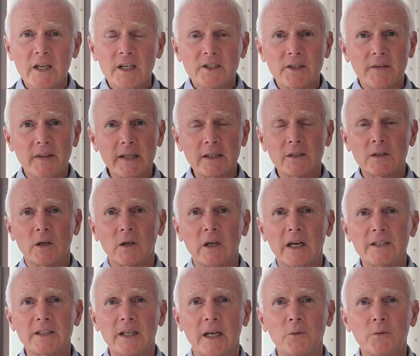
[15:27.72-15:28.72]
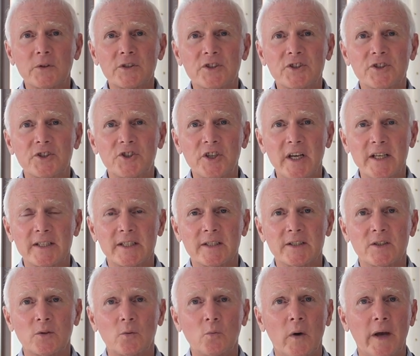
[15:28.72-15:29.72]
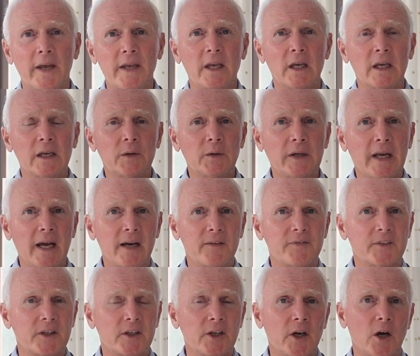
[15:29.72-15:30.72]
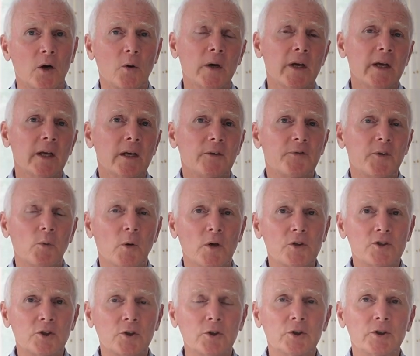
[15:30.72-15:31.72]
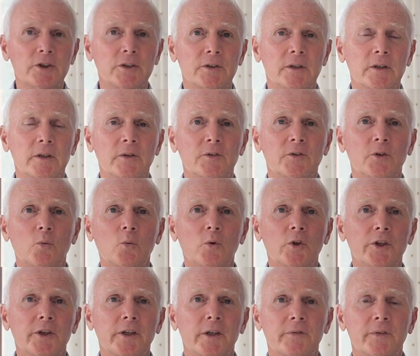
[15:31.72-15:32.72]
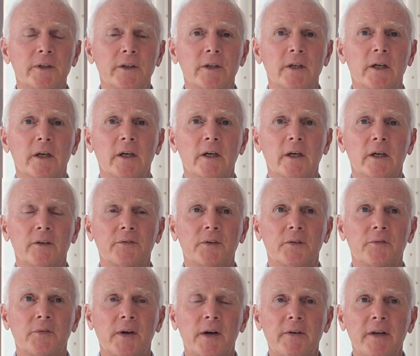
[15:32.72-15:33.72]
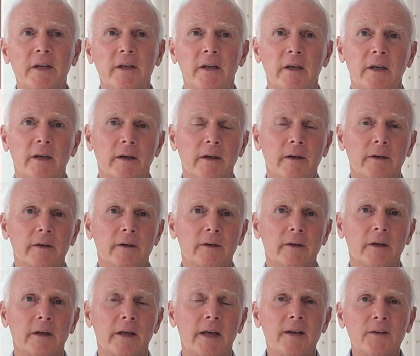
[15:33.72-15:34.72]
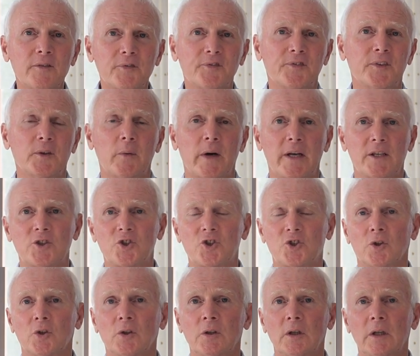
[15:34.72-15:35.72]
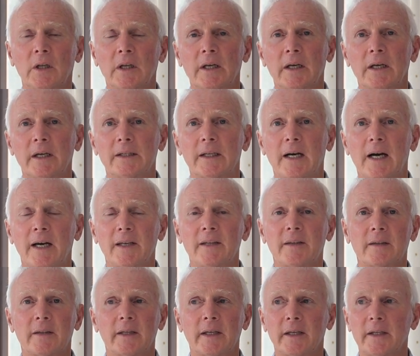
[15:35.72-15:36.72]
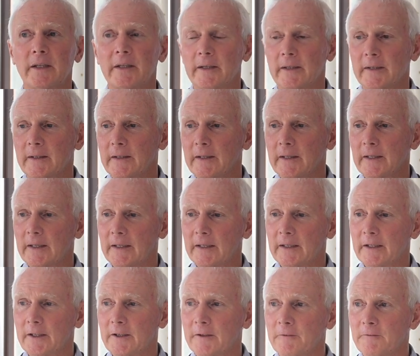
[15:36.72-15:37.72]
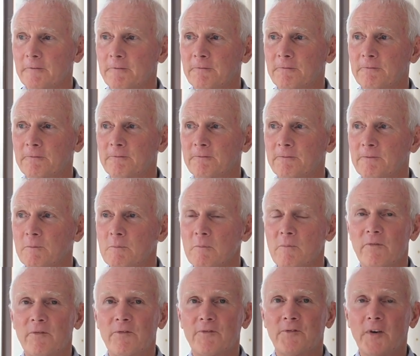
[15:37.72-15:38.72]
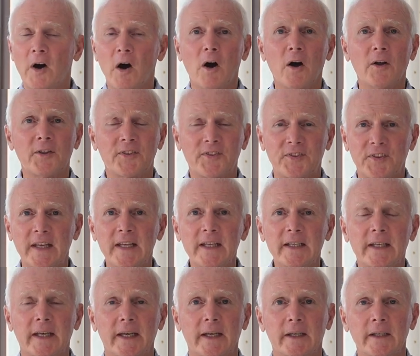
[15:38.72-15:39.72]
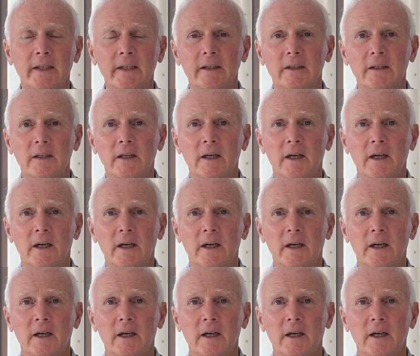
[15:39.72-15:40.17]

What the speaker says: So that, as I would suggest, is the way we have to go. If you want to look at the work of a very influential and, I think, far-thinking